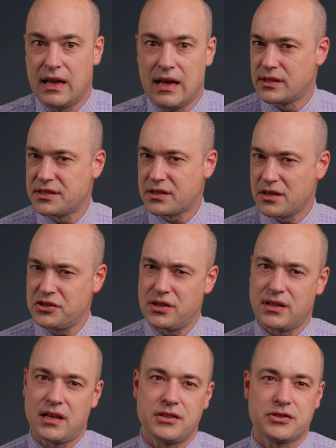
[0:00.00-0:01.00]
The
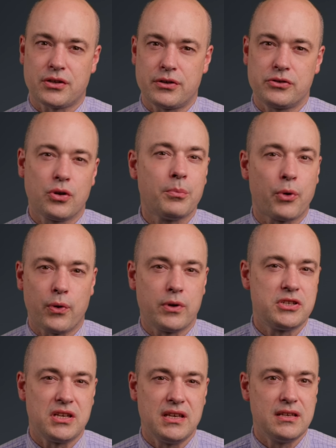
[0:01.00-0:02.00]
discussion that has started to
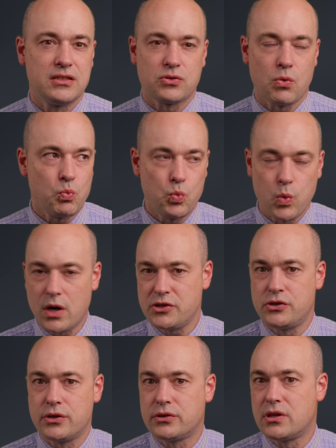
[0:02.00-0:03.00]
emerge is what
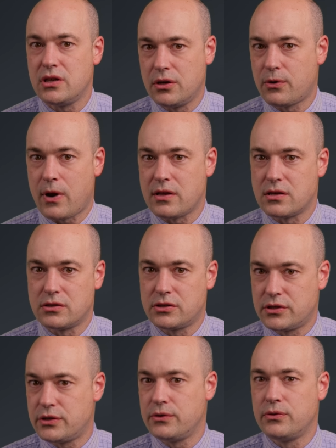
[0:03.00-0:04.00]
should the
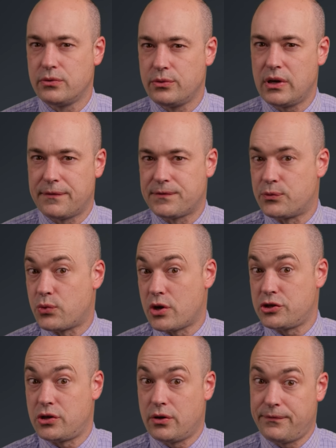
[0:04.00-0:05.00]
Ukrainians do if the
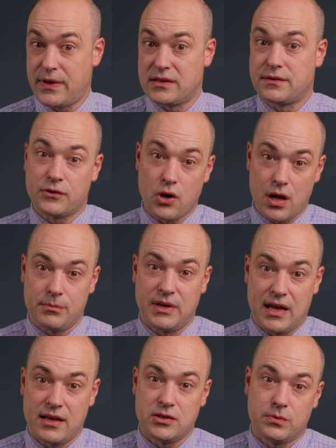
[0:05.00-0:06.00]
Russian offensive
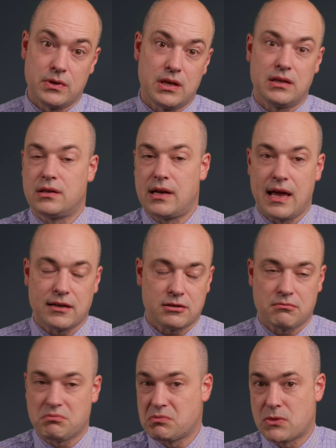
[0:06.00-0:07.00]
culminates within the
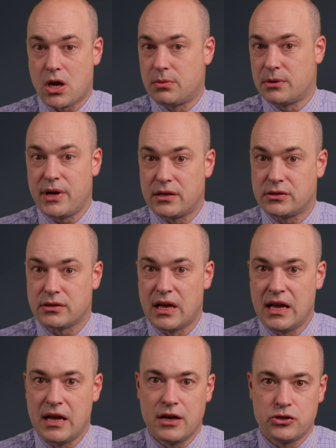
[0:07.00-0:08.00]
next couple of months?
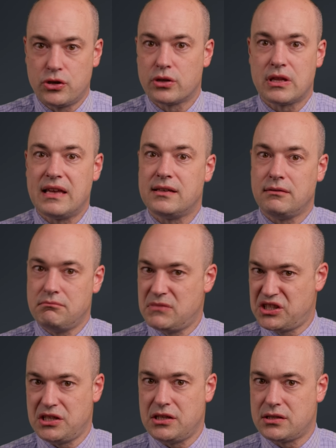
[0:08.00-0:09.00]
Should they
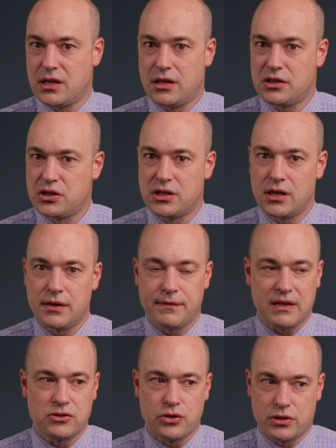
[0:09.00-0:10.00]
seize the initiative
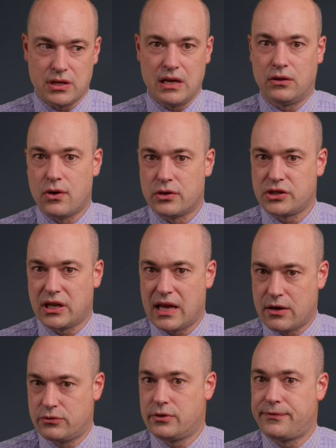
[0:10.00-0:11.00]
and should they launch a
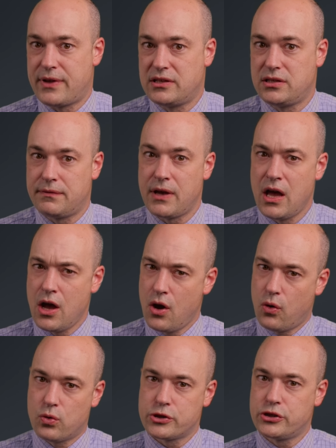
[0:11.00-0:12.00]
counteroffensive,
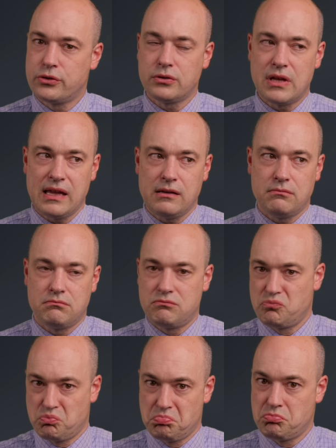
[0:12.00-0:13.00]
or should they
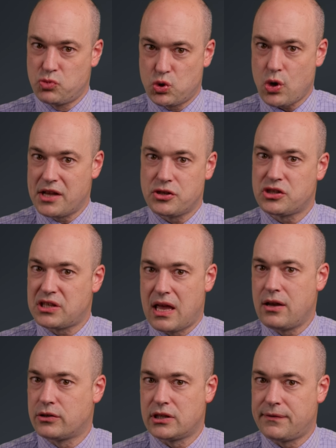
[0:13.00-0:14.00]
try to
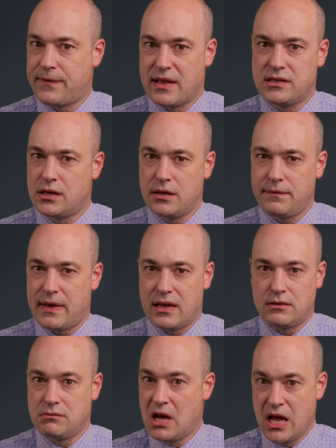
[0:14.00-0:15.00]
stay on the defensive and